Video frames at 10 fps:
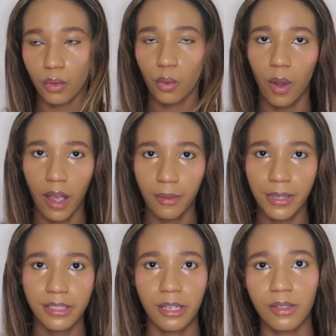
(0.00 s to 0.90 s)
know why,
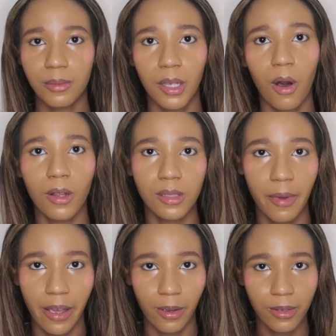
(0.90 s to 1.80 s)
because I used to be all
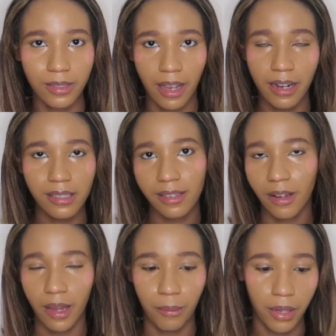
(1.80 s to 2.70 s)
smiles and I still
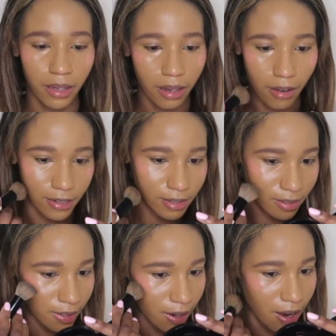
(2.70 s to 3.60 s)
am, but like
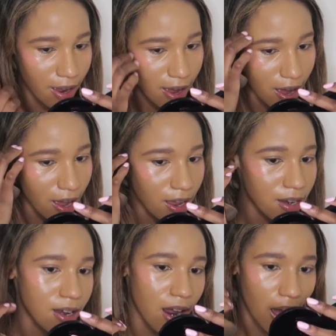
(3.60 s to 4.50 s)
honestly
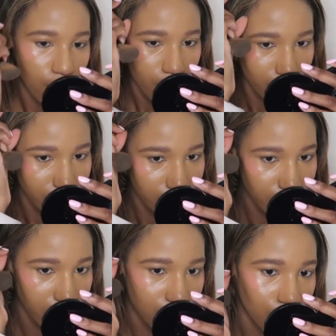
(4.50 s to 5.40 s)
now,
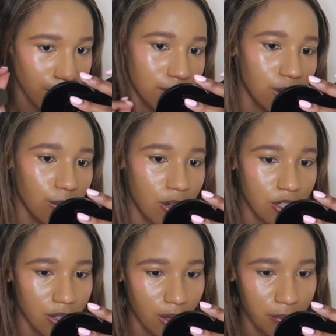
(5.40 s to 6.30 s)
like working so much
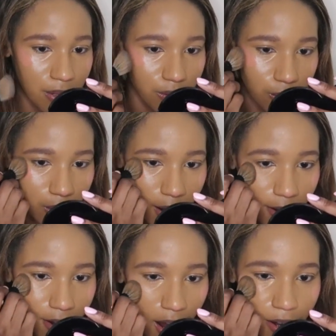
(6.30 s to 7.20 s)
and like being so
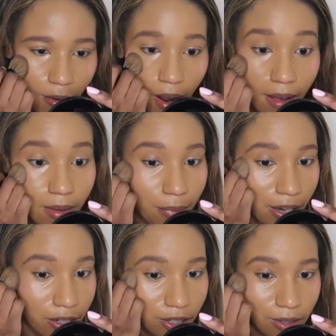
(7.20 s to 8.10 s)
tired, I don't have the
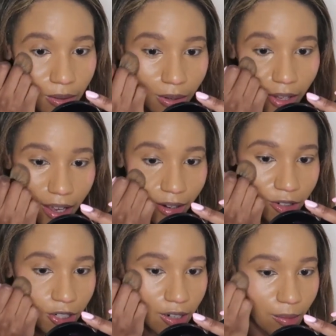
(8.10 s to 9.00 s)
patience or the
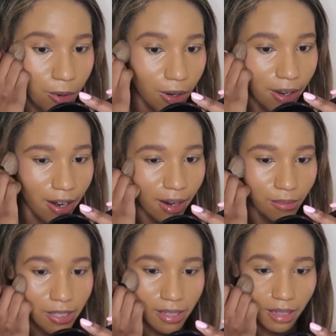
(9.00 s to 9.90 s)
energy anymore, and I'm
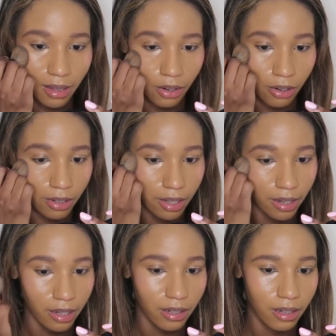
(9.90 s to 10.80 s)
just like literally like